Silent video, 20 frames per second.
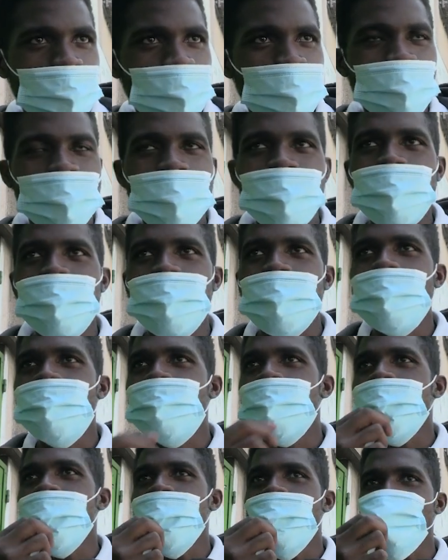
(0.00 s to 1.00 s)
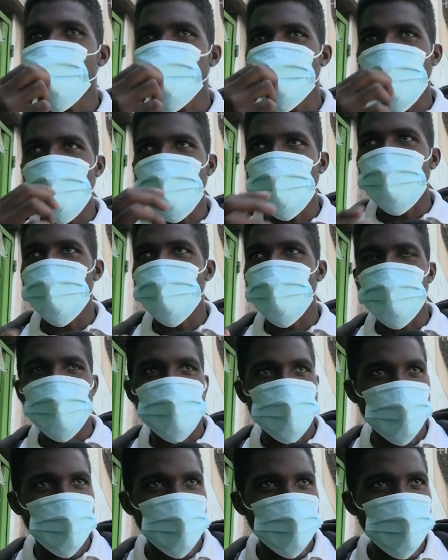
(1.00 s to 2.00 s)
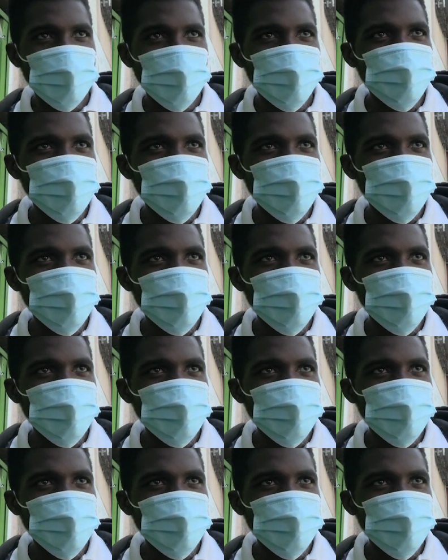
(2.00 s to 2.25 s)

Because right now, every angle in Zimbabwe is wasted.